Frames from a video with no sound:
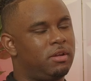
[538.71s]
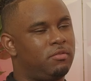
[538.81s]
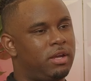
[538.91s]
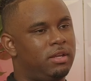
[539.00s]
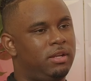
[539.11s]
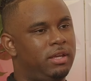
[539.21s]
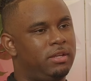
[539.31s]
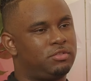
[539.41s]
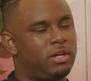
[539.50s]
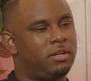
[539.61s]
yeah, regulate
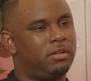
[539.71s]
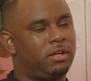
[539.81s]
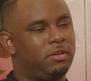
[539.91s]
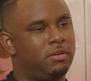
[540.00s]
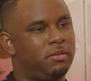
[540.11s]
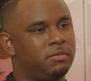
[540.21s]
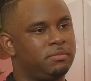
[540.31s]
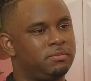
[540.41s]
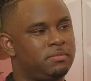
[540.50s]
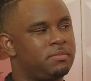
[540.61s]
and try to like, you know. Oh
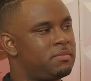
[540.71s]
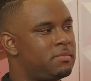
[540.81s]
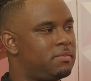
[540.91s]
my God.